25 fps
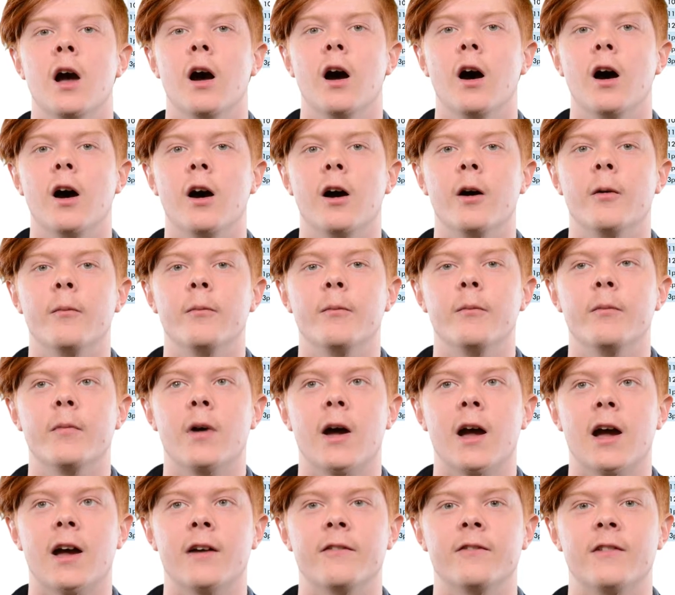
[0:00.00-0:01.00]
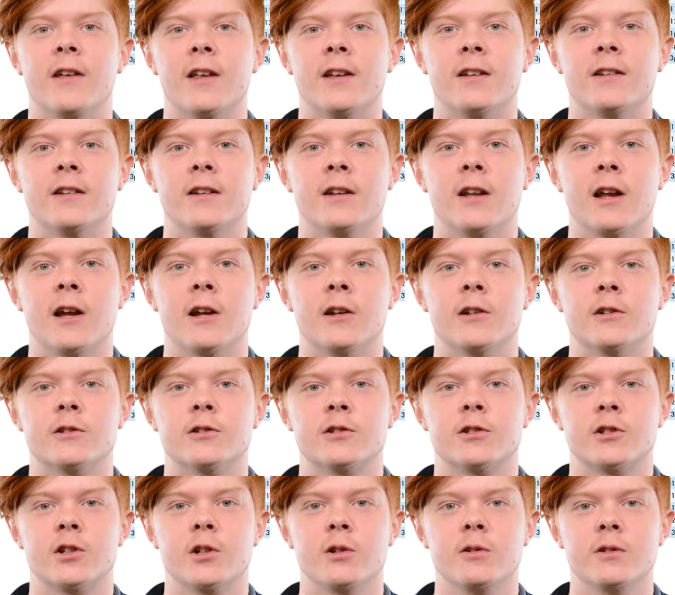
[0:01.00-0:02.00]
And then
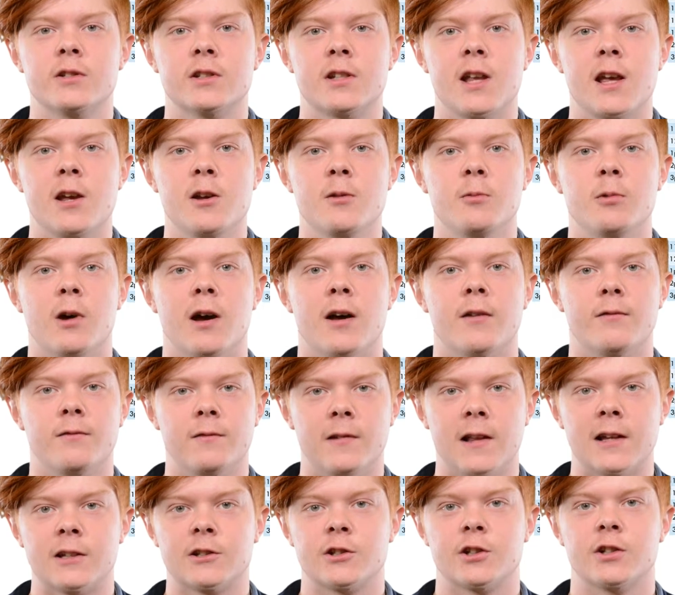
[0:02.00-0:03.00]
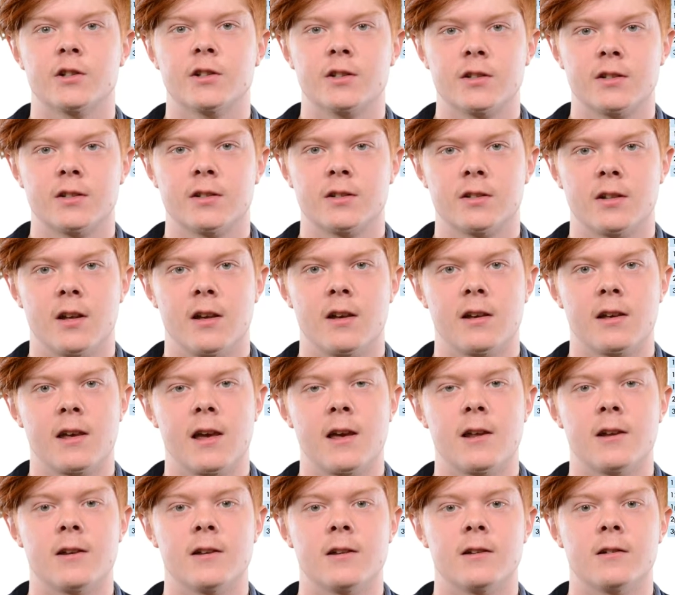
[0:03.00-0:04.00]
Tuesday, we'll have lectures
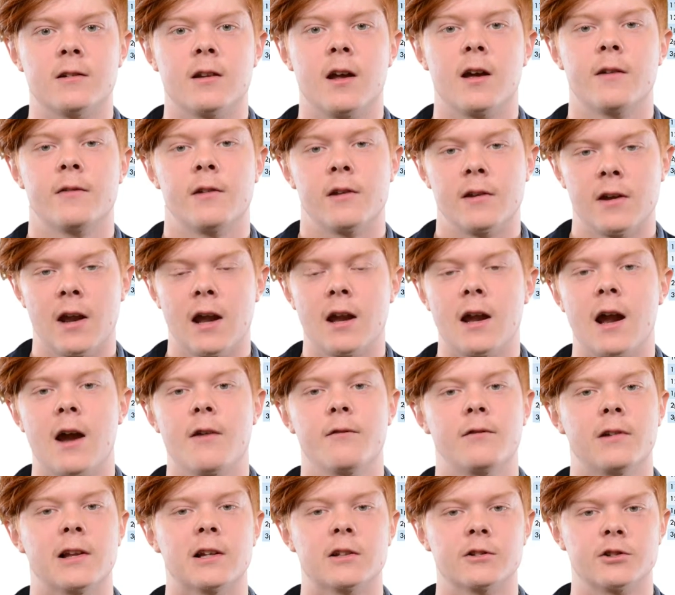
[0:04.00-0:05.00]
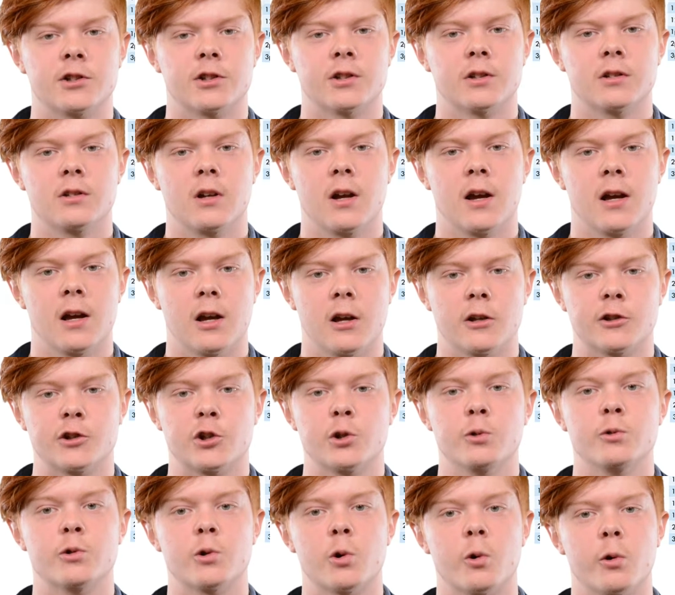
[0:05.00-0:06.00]
again, and then have a
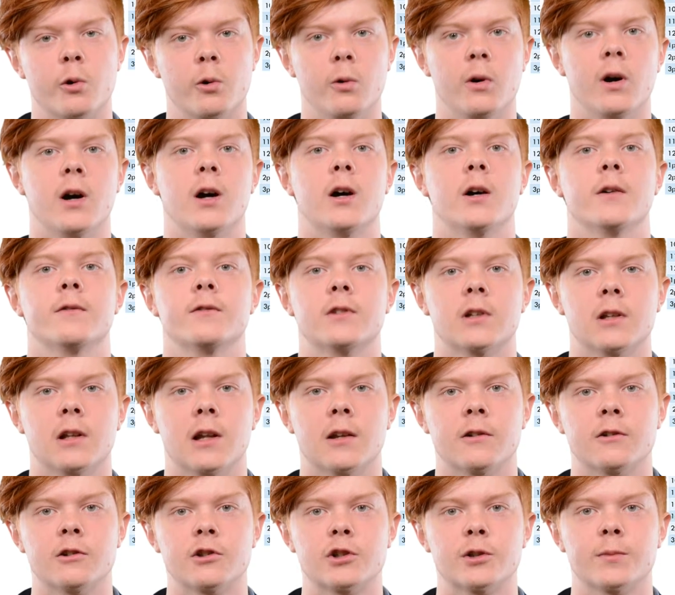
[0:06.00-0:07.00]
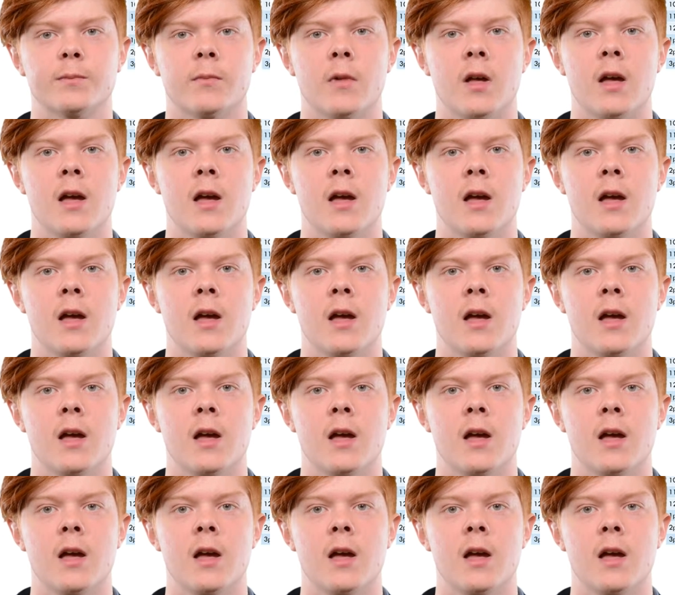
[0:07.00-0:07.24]
tutorial after lunch.